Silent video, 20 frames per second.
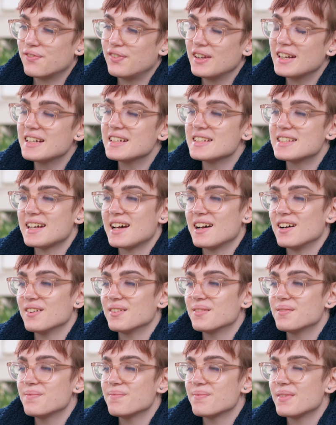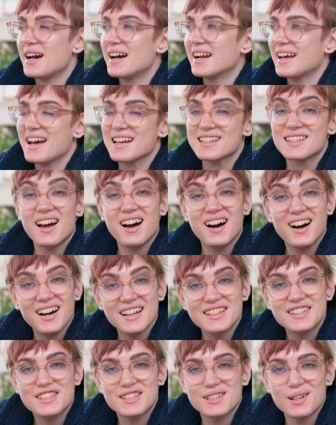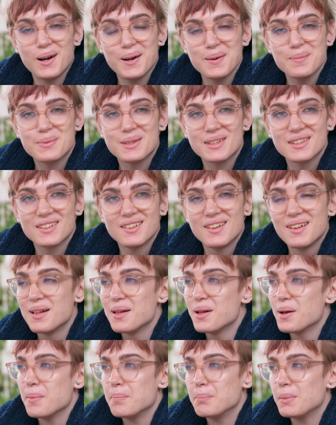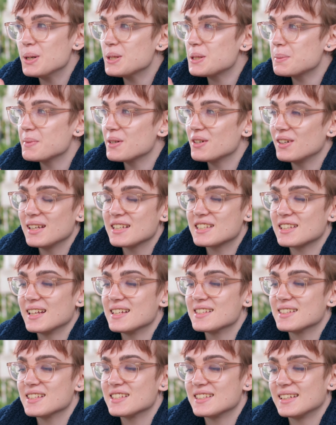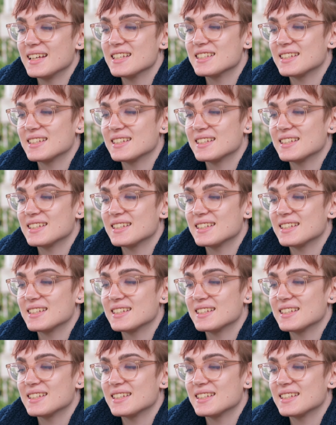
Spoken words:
flick it down and it has hard stops. Most mirrorless lenses these